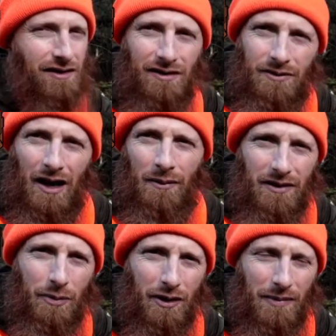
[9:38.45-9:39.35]

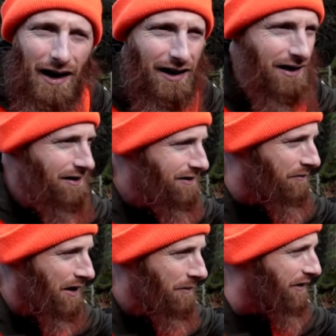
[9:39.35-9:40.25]
Sometimes I put it back in,
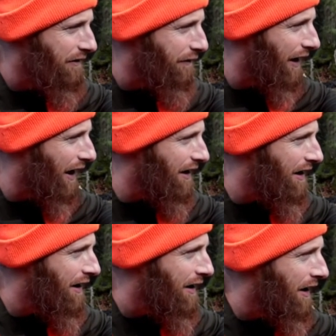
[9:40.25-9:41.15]
sometimes I forget.
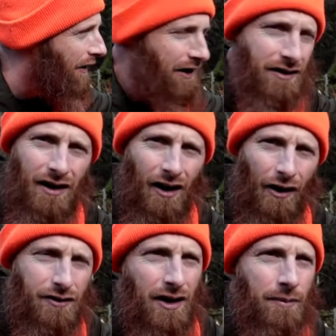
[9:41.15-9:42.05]
And then
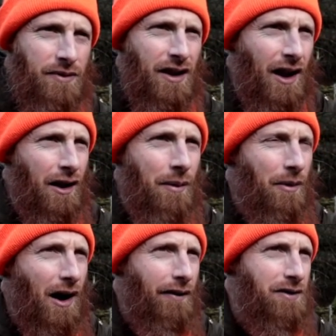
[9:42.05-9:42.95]
other times I
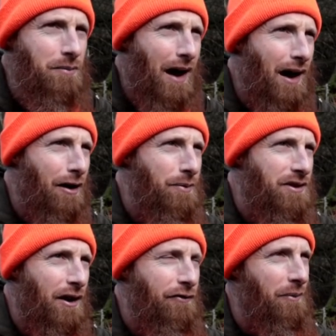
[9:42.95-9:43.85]
remember I have some backup
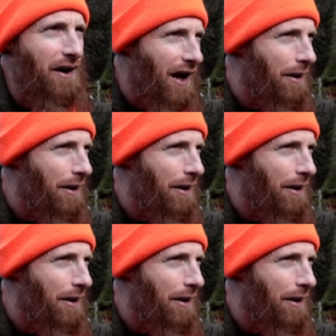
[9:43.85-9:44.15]
stuff and my